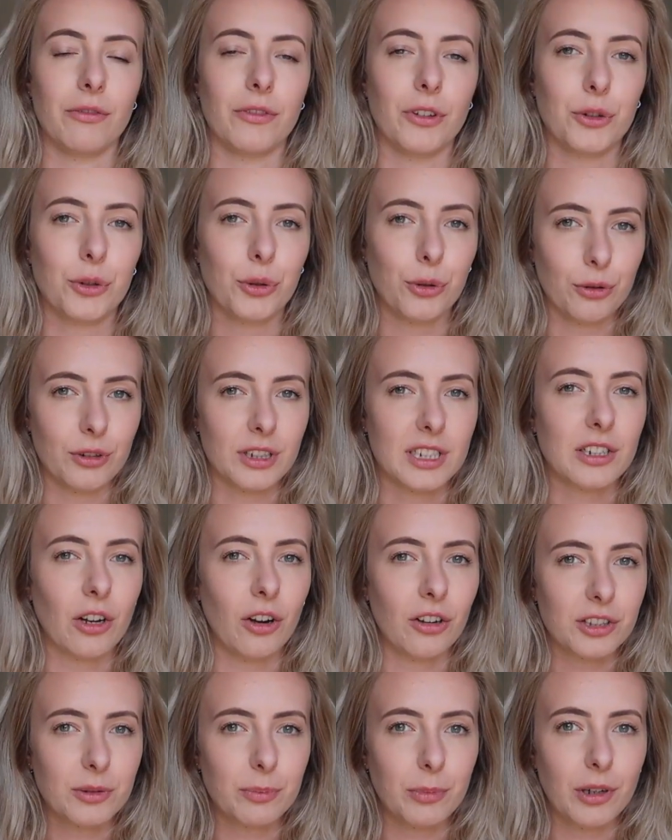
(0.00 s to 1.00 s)
of the tourist
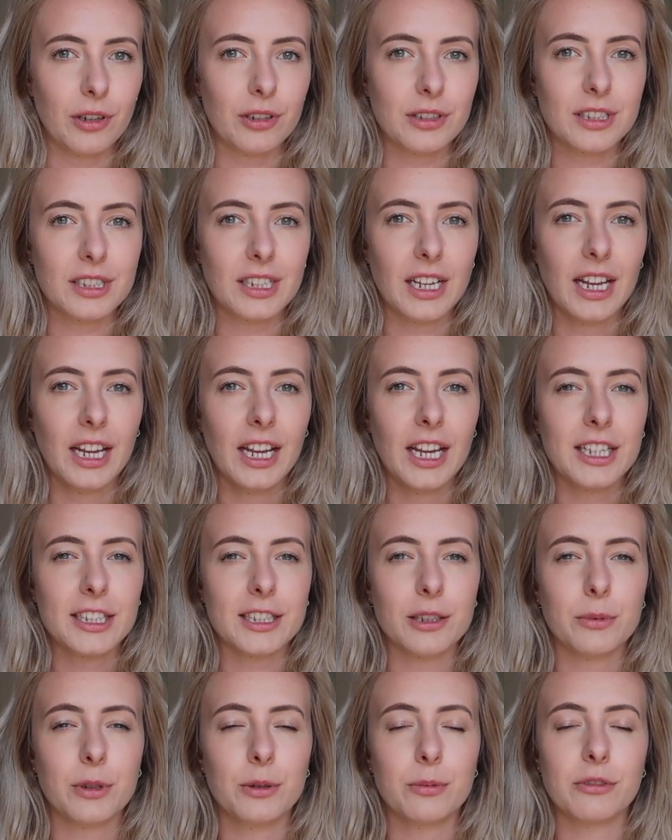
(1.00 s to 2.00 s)
hotspots,
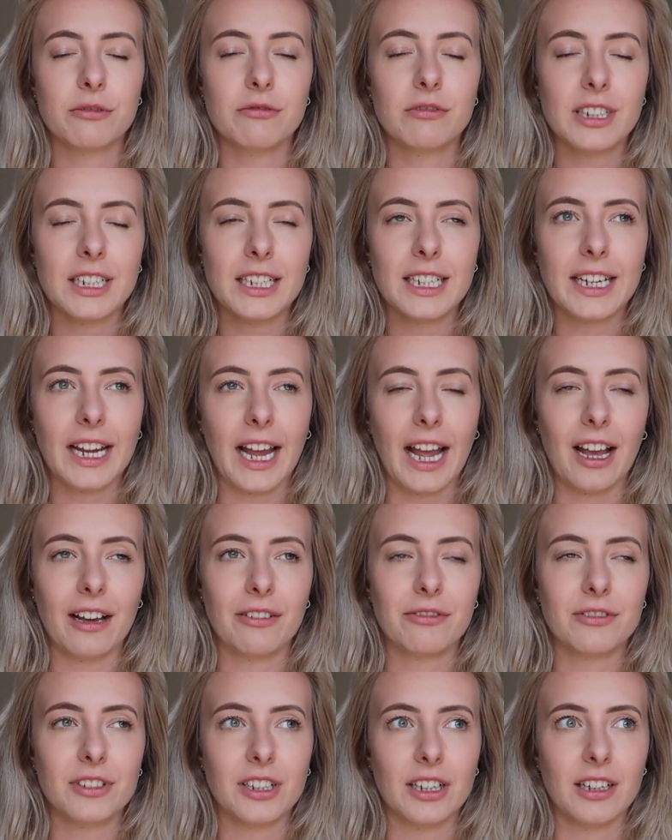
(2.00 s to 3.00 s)
so we were really
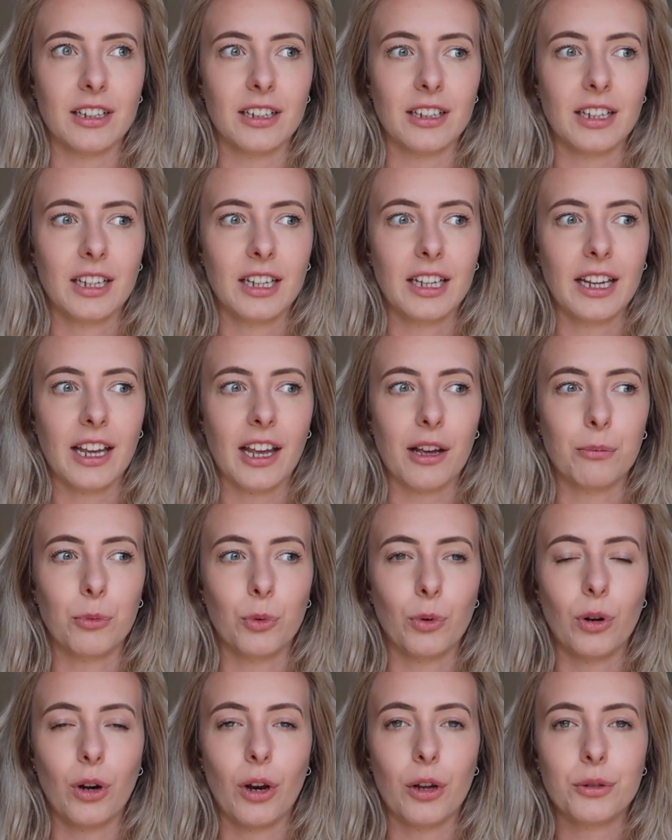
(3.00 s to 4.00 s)
after a
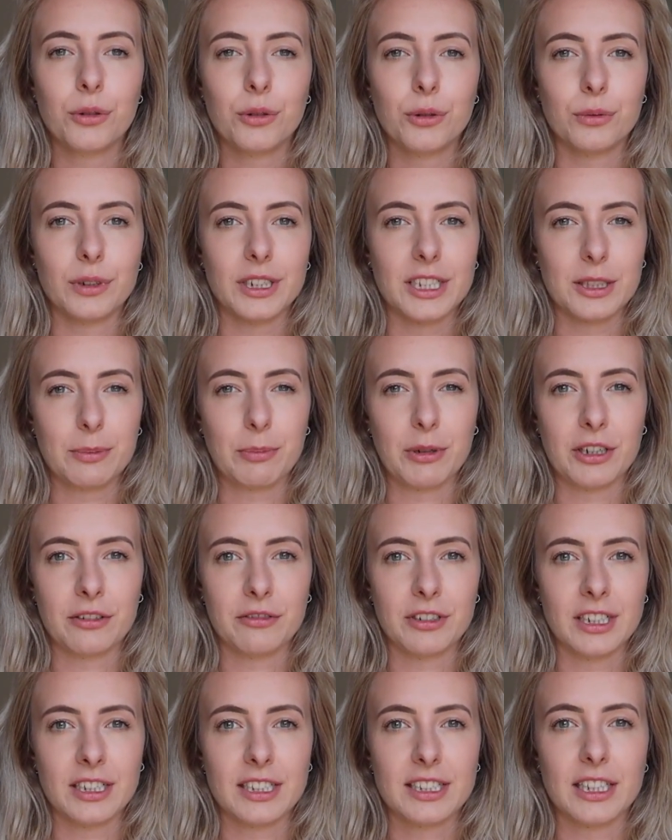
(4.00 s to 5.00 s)
more local
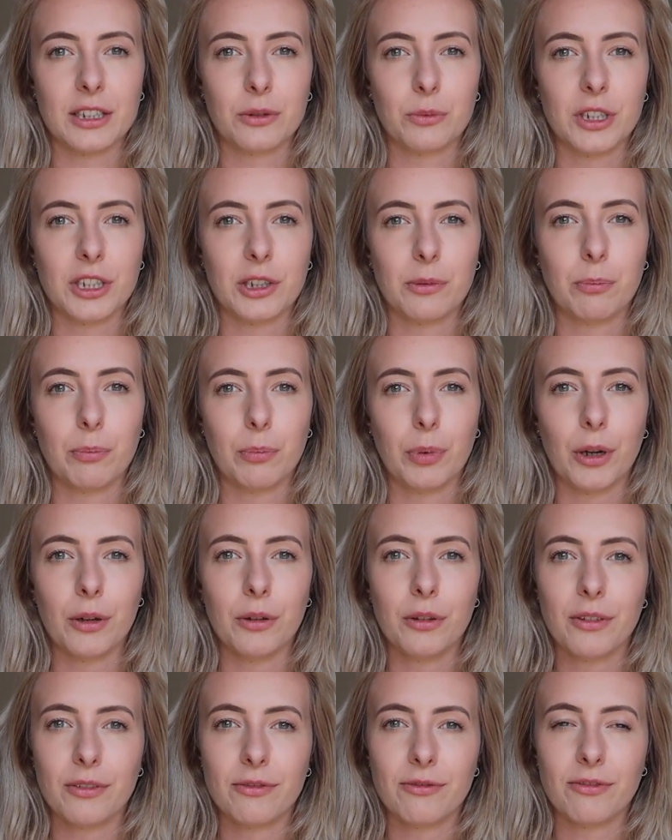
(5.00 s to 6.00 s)
experience that we could
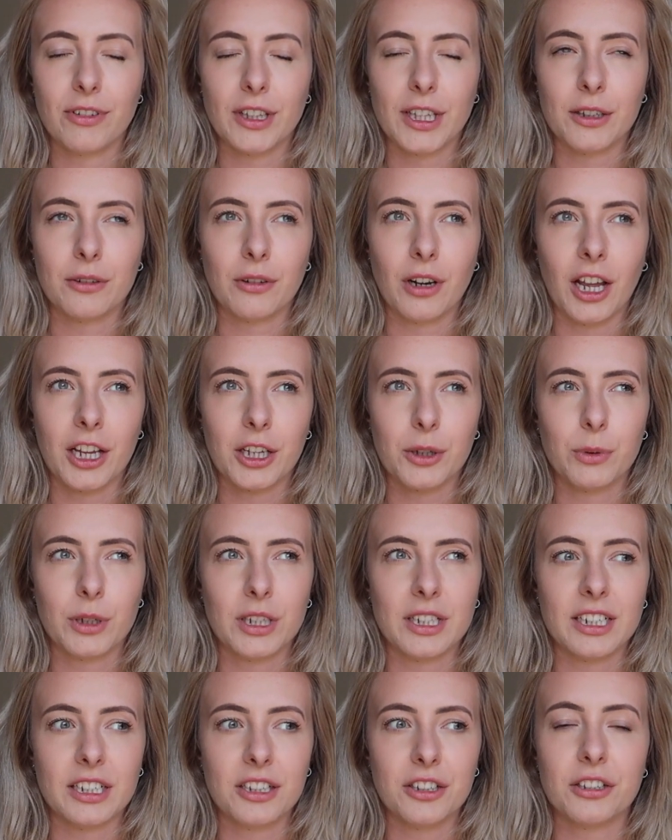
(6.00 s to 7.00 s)
both feel like
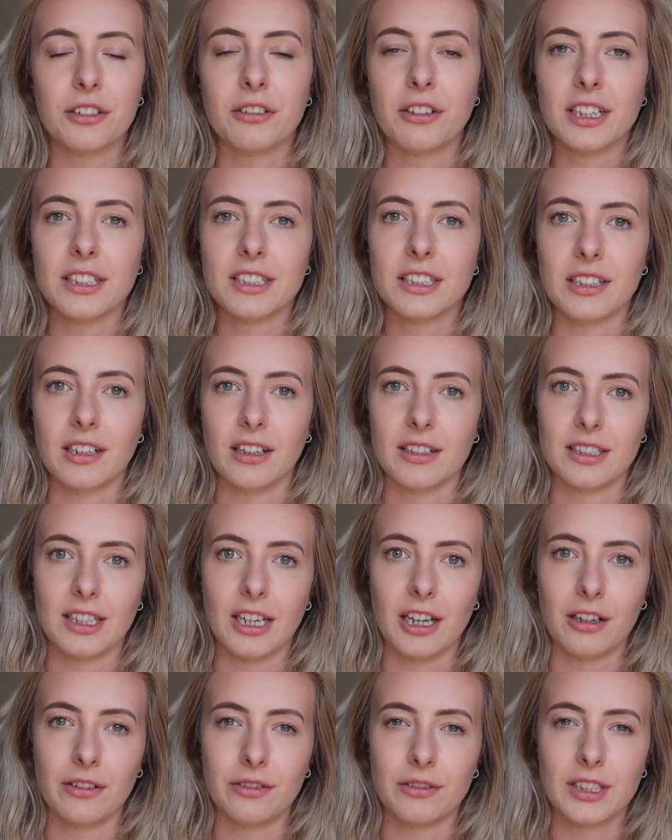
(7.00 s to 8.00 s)
we'd integrated
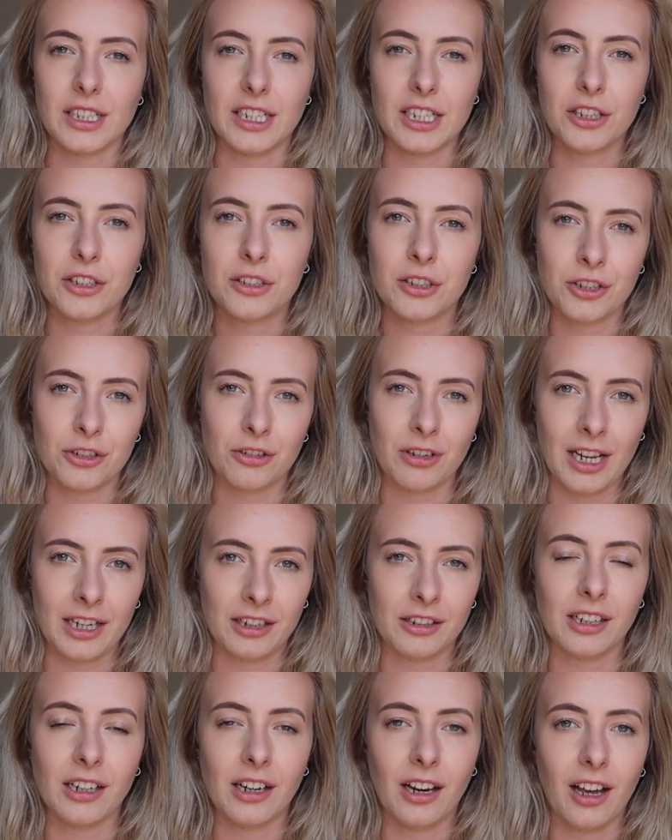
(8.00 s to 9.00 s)
ourselves into Sri
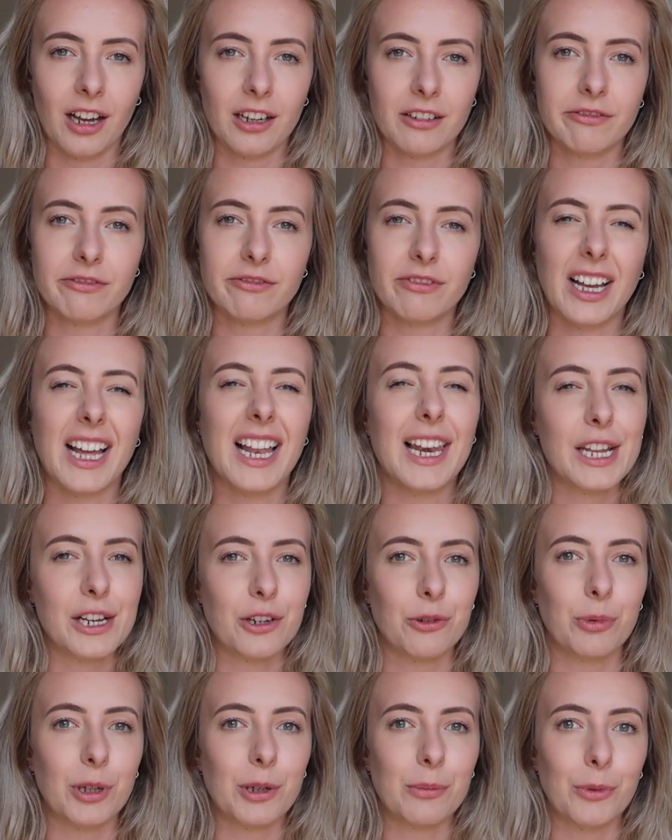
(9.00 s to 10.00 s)
Lankan life a
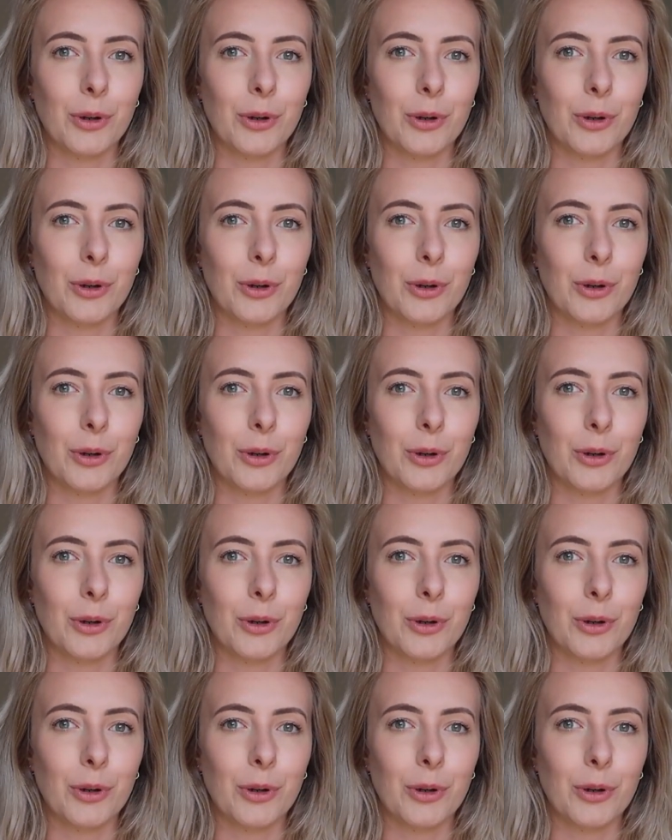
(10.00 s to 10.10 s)
little bit